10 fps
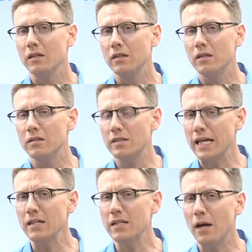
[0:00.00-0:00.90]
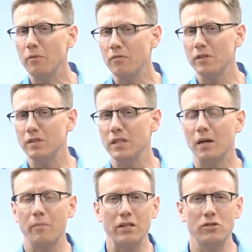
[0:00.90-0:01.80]
The second type of listening I
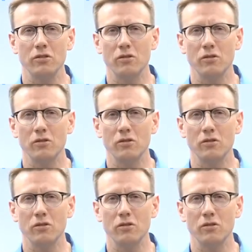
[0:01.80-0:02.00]
mentioned,